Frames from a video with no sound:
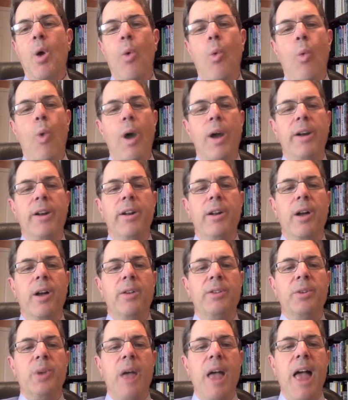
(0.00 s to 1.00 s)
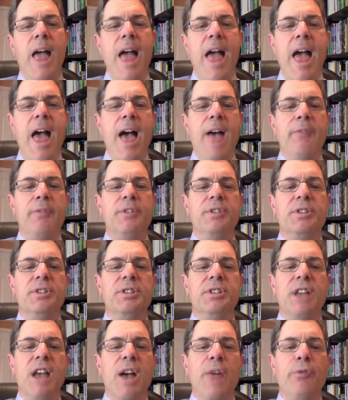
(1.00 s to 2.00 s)
One could also have
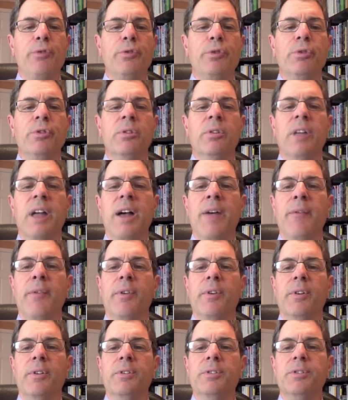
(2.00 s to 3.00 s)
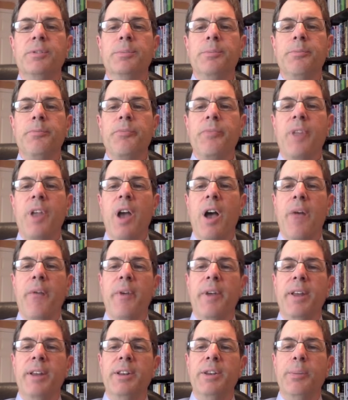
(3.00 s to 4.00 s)
several levels of
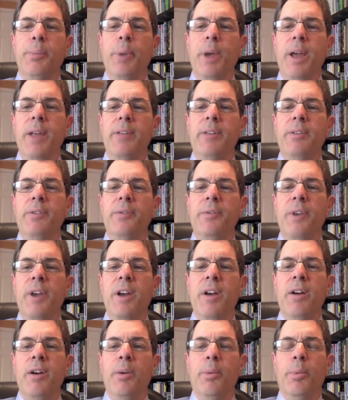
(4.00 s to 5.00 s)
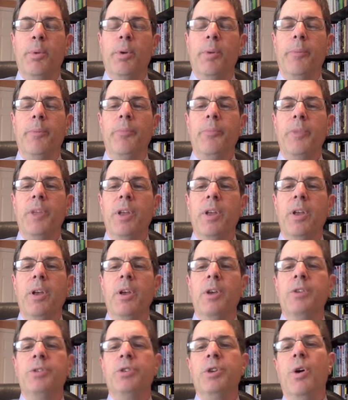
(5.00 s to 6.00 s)
independent variable.
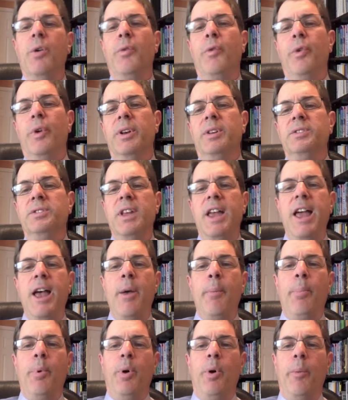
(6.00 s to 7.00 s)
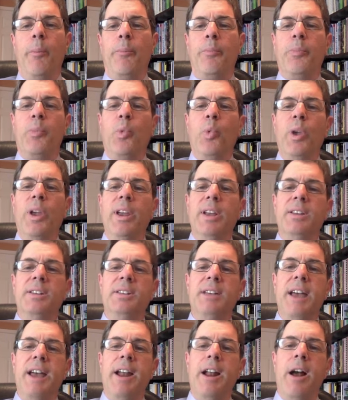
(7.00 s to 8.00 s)
So for example, we could
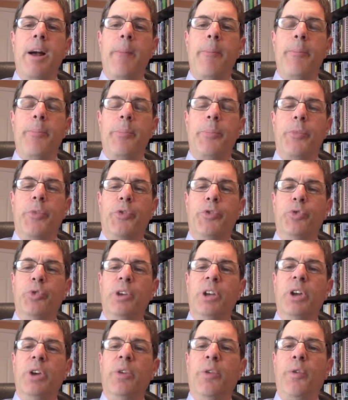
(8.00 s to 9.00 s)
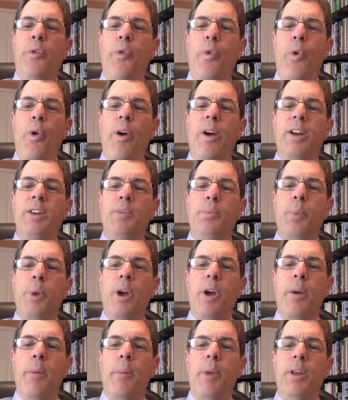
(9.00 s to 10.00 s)
set up 3 or 4
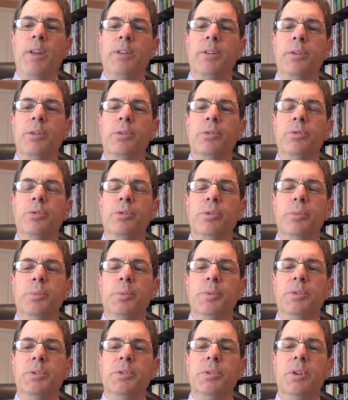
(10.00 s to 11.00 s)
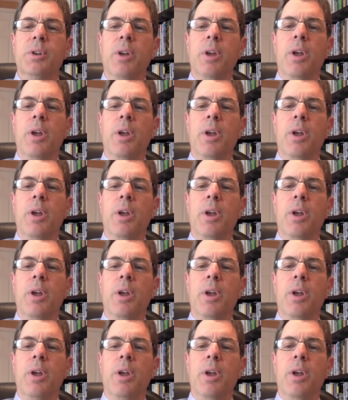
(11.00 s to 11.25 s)
experimental groups.